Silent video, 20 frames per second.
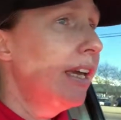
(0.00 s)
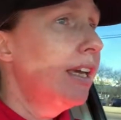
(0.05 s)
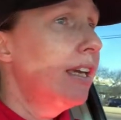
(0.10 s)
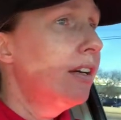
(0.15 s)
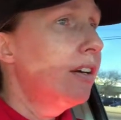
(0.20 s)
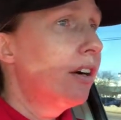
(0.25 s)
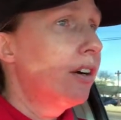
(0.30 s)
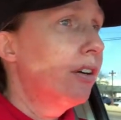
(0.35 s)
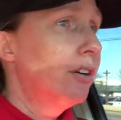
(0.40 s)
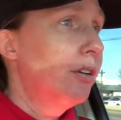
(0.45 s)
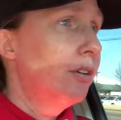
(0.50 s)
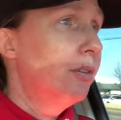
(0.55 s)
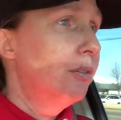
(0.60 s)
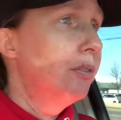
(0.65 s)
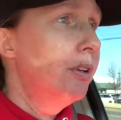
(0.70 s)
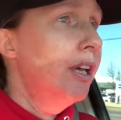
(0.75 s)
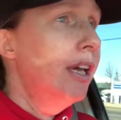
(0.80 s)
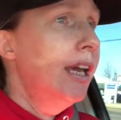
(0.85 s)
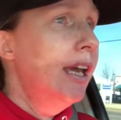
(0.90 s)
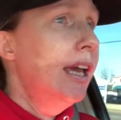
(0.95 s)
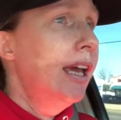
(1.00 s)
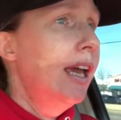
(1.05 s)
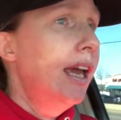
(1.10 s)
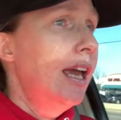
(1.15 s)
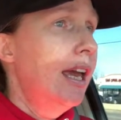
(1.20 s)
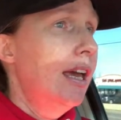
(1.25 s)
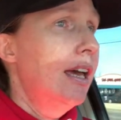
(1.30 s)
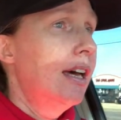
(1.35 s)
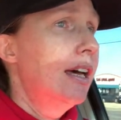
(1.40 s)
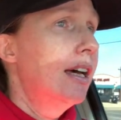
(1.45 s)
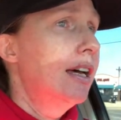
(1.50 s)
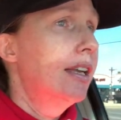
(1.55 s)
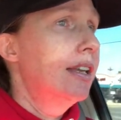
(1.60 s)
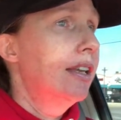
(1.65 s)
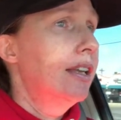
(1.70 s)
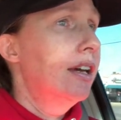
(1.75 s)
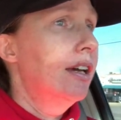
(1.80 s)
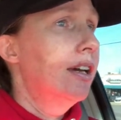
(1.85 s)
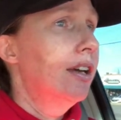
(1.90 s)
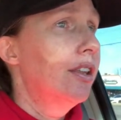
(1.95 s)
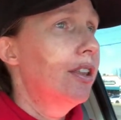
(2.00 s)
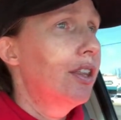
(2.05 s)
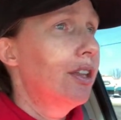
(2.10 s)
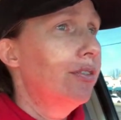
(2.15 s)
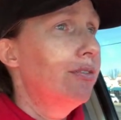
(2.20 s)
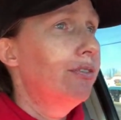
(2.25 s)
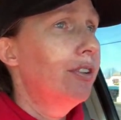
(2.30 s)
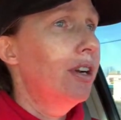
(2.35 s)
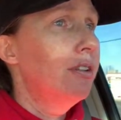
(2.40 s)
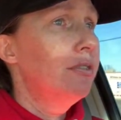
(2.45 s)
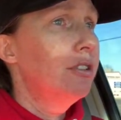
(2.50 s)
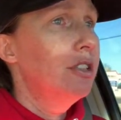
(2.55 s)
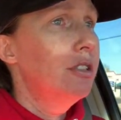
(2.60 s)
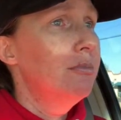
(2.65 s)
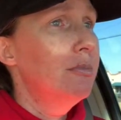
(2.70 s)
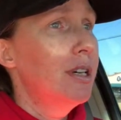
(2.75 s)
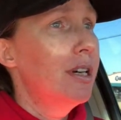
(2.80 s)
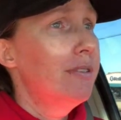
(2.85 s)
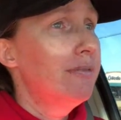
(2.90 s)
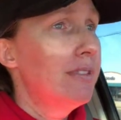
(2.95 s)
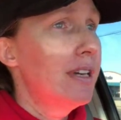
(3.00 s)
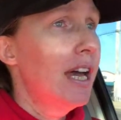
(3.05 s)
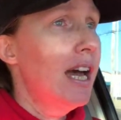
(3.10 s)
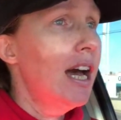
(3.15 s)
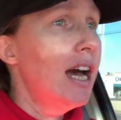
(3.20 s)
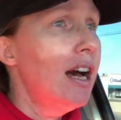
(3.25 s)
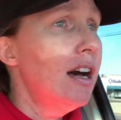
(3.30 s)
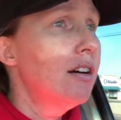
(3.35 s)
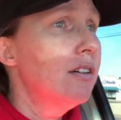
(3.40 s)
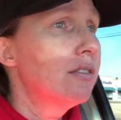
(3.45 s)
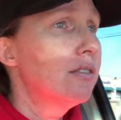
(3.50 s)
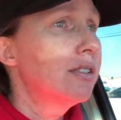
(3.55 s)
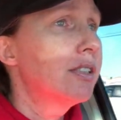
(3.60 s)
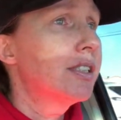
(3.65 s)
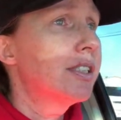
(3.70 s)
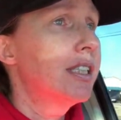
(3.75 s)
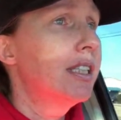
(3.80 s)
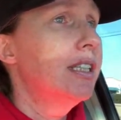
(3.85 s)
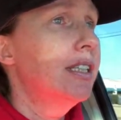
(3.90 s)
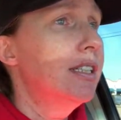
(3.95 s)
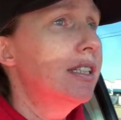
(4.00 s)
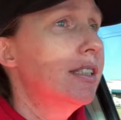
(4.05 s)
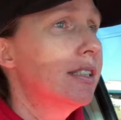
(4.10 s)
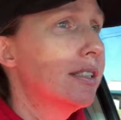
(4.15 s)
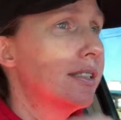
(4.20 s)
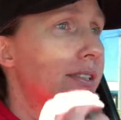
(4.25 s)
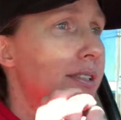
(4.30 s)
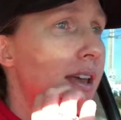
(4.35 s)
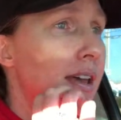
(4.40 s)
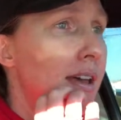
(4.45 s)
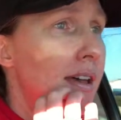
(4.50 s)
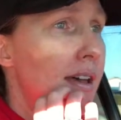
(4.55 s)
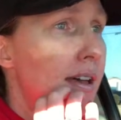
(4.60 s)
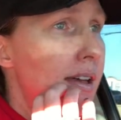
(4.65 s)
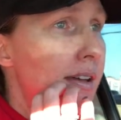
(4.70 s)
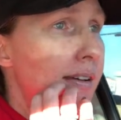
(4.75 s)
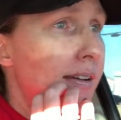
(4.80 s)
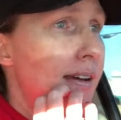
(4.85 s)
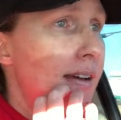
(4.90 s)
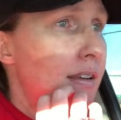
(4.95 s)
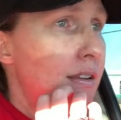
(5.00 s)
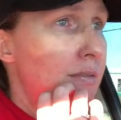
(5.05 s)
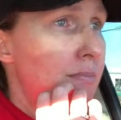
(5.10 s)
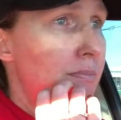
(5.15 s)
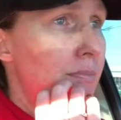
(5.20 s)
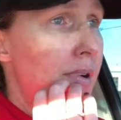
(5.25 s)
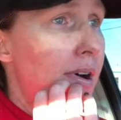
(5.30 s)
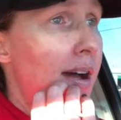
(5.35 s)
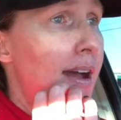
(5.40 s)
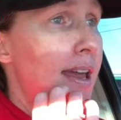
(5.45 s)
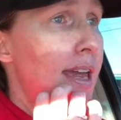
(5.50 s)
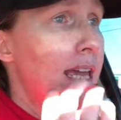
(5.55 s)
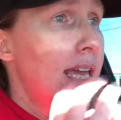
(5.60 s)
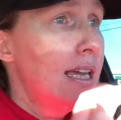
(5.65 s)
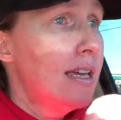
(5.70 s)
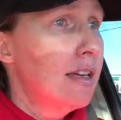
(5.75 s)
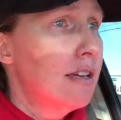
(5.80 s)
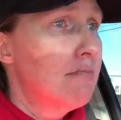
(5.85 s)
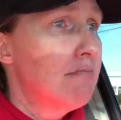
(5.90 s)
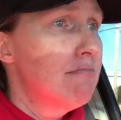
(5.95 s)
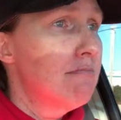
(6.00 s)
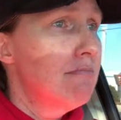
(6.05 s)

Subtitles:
our own. And the front room of the house is kind of my